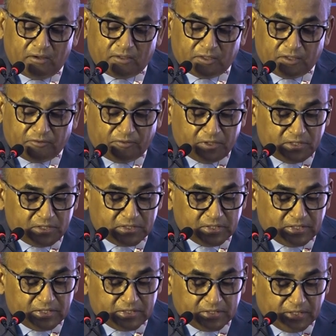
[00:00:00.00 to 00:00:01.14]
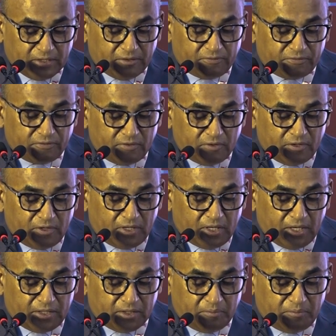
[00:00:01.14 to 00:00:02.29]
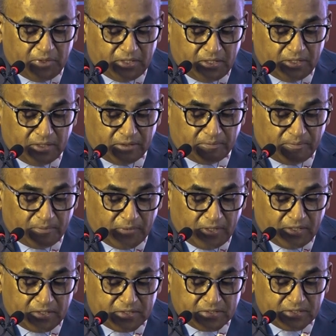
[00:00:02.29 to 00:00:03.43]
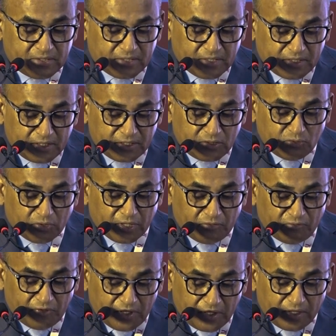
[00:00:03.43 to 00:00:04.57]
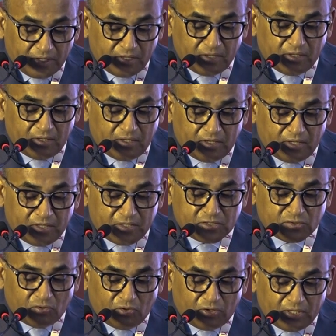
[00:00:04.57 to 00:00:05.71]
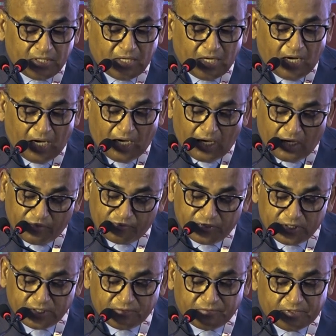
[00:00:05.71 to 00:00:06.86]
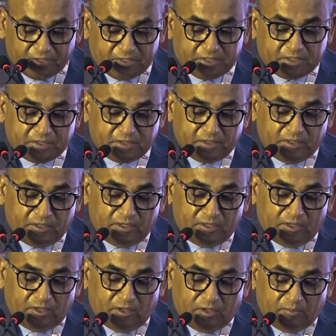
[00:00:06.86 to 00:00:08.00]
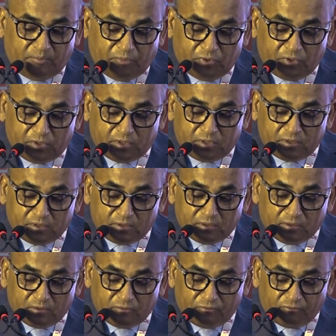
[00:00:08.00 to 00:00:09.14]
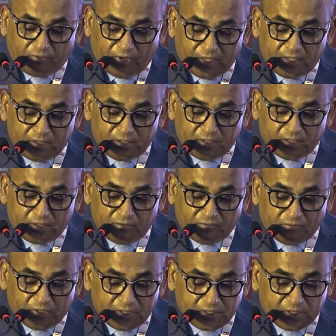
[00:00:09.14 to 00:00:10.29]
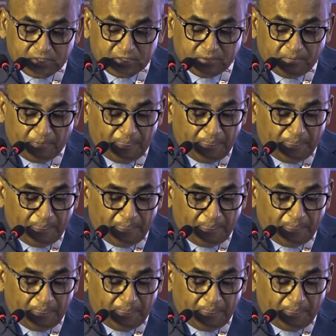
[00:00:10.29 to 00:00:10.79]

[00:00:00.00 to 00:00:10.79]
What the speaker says: The words itself and the meaning it is intended to convey is only half the efforts. Put fine in words